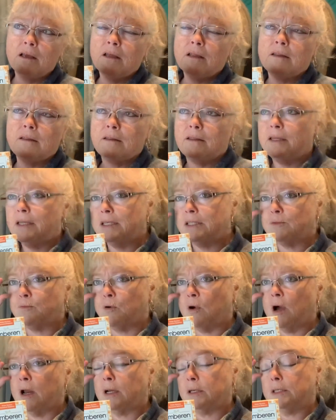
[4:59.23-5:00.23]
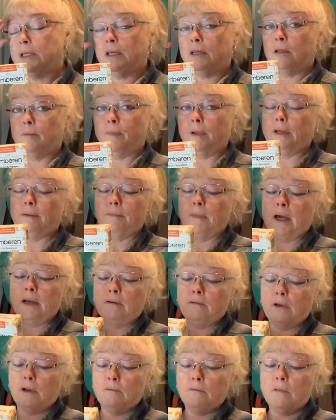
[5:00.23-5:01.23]
this product. It could be. I
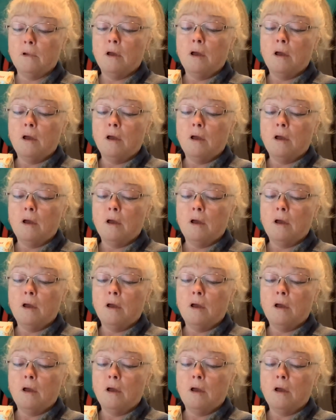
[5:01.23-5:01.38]
don't know.